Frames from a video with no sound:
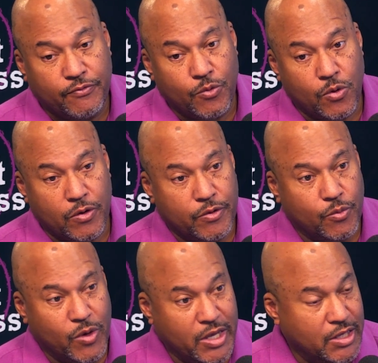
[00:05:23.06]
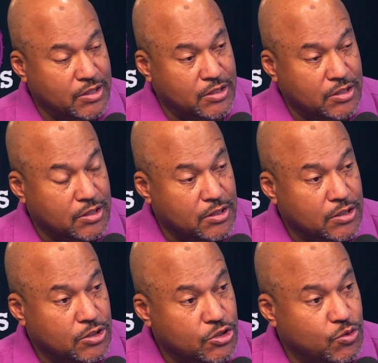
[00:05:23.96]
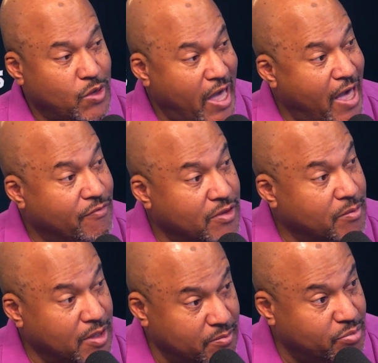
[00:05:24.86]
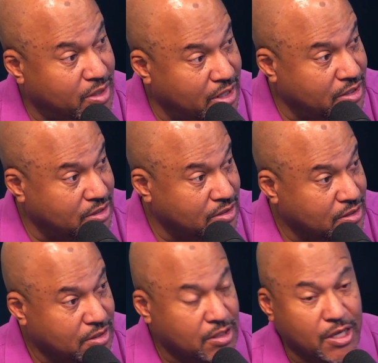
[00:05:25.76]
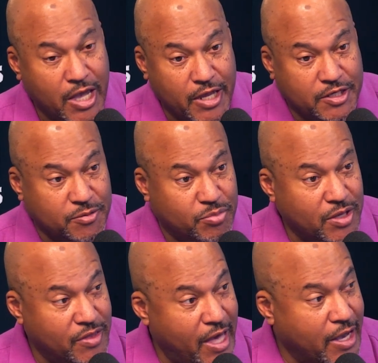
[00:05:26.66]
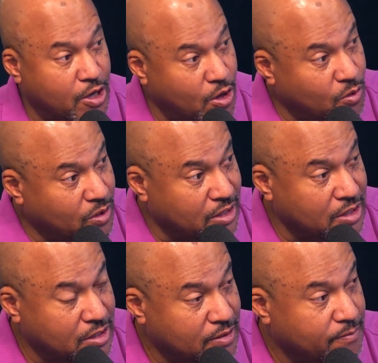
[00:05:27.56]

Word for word: for the Wings to have him in place and to be that goalie